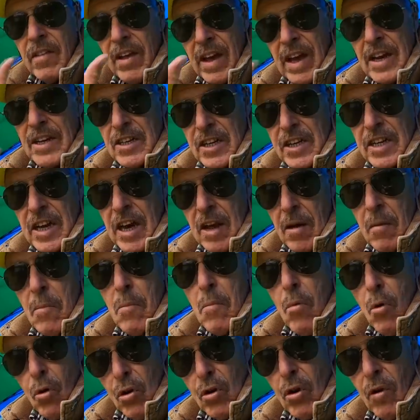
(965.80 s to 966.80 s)
they actually get
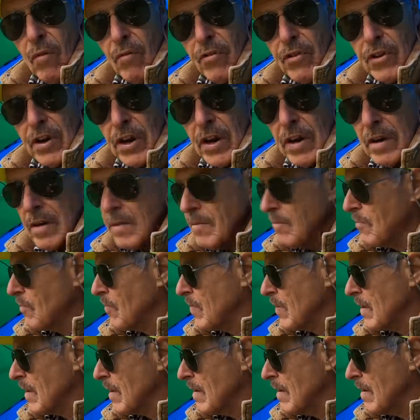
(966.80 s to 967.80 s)
more confident.
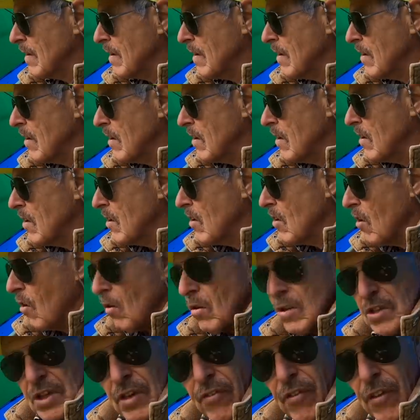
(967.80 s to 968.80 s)

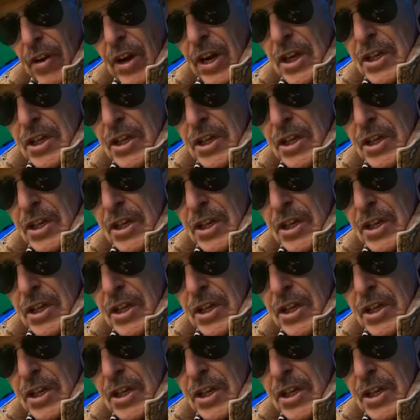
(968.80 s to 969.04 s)
Let's see if I